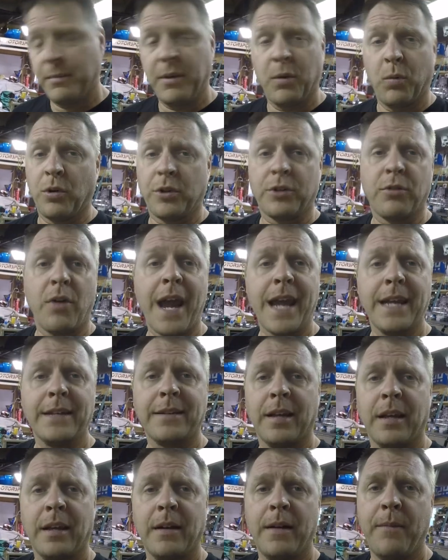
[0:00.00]
It worked great.
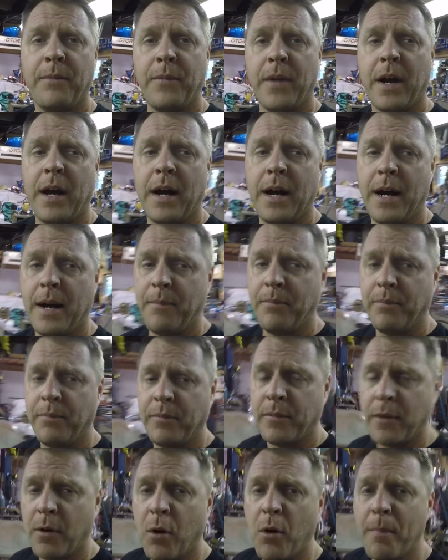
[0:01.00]
Um,
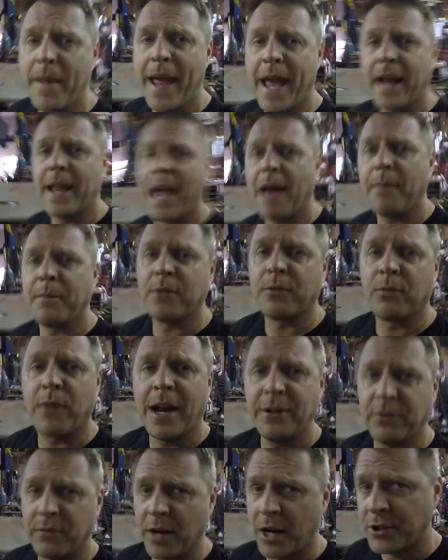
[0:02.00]
old man had me in the
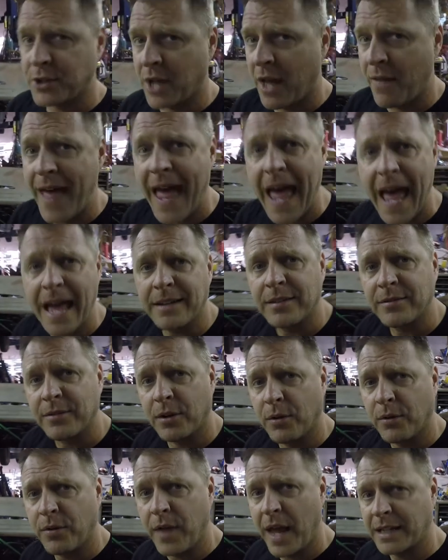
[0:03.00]
right direction on that.
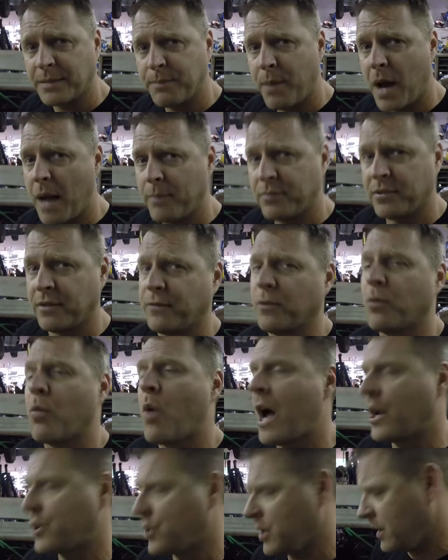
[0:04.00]
So thanks, Pops, if you're
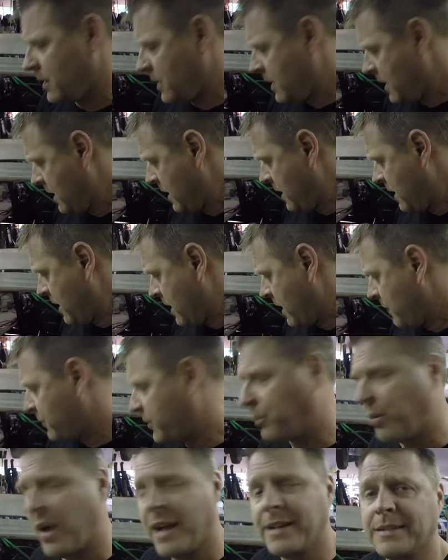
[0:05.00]
watching. I'm
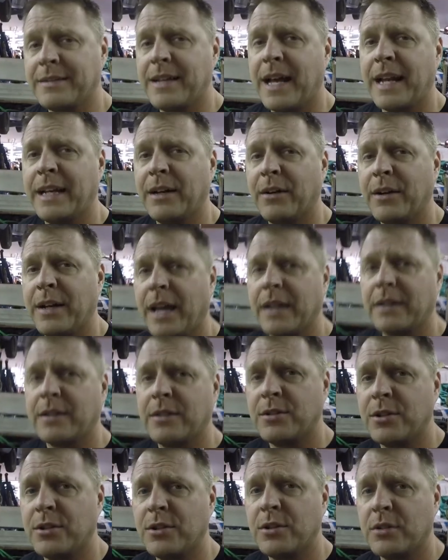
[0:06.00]
surprised he's not here yet
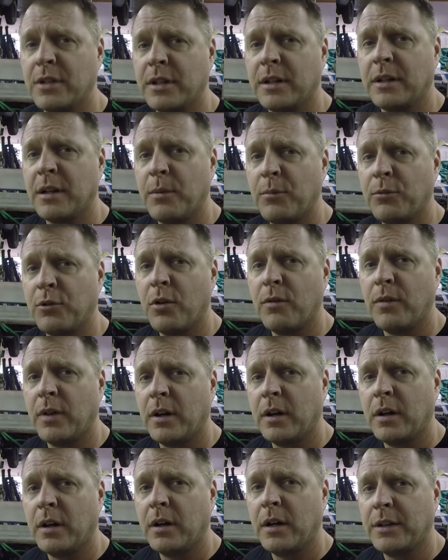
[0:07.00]
because he usually comes
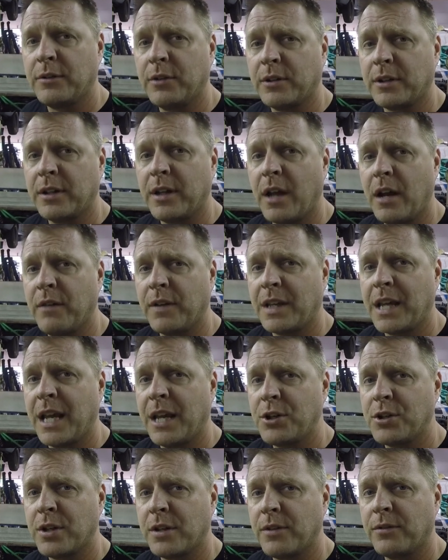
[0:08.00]
over. I took the day on
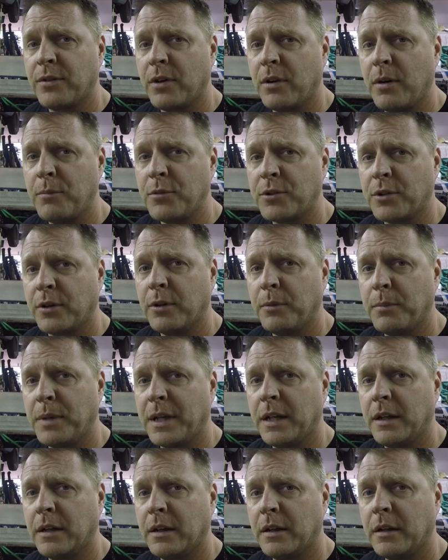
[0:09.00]
vacation, so I'm sure he'll be
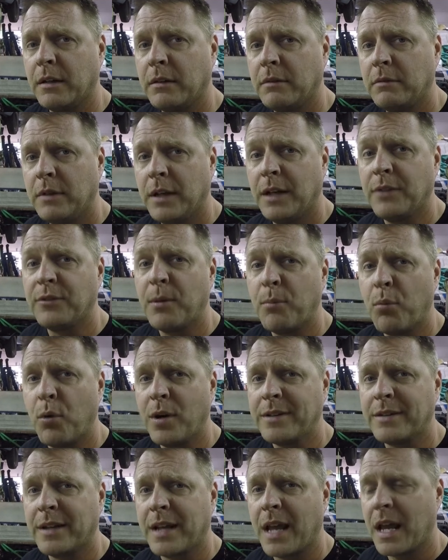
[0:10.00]
here at some
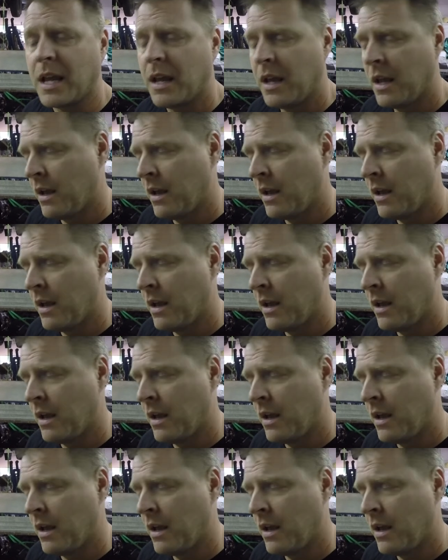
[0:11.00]
point today.